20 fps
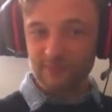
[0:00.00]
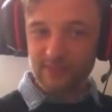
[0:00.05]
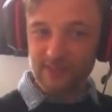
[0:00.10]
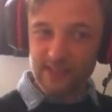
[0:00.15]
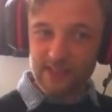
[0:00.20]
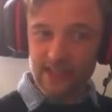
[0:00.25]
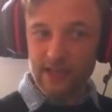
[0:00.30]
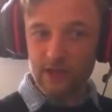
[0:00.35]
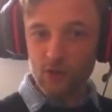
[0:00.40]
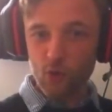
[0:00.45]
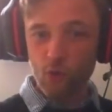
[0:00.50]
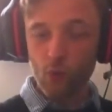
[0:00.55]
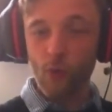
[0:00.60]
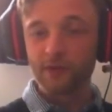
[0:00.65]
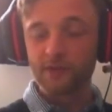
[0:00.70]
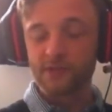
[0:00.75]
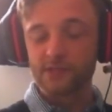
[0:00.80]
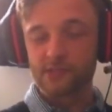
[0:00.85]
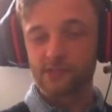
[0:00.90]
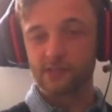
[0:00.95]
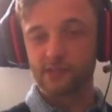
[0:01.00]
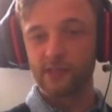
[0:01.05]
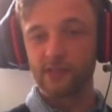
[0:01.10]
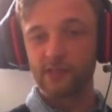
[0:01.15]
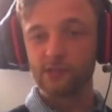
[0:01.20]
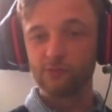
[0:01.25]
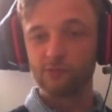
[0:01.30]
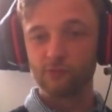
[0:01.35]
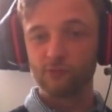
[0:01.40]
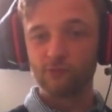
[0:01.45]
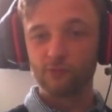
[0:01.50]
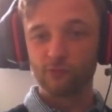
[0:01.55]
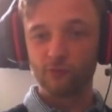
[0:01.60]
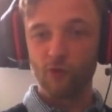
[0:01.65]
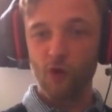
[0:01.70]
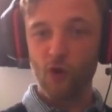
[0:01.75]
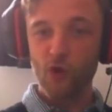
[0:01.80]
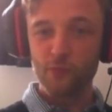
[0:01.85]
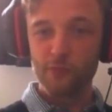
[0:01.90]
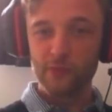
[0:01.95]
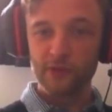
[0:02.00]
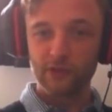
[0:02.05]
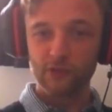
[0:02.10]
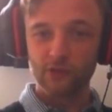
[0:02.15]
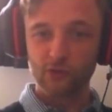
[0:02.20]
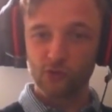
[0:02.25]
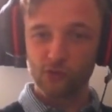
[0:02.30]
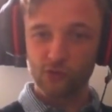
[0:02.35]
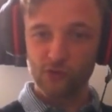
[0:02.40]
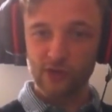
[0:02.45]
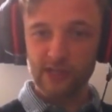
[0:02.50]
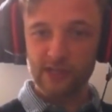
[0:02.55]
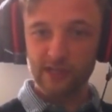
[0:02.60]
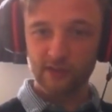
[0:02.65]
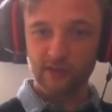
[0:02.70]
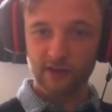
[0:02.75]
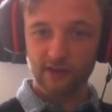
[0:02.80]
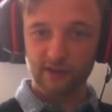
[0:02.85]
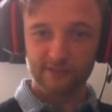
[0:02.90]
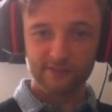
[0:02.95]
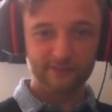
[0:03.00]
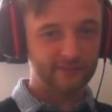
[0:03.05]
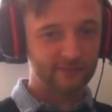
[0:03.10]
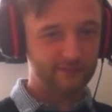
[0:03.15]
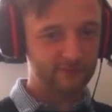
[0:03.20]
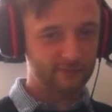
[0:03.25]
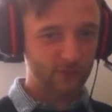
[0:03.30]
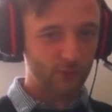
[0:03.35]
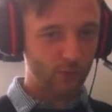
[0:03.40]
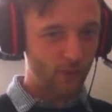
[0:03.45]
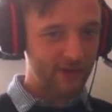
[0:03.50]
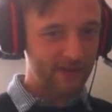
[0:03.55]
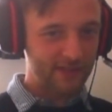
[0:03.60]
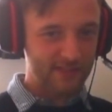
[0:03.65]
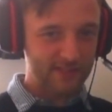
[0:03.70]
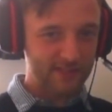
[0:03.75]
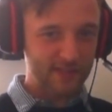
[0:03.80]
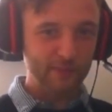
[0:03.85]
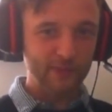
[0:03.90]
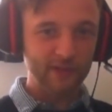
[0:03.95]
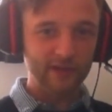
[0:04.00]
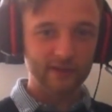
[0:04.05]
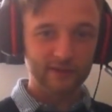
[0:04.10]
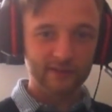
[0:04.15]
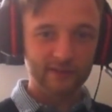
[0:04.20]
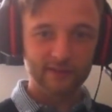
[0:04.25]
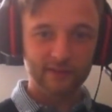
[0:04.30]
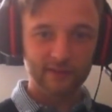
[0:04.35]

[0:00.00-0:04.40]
in all honesty, Rome and Greek are quite similar.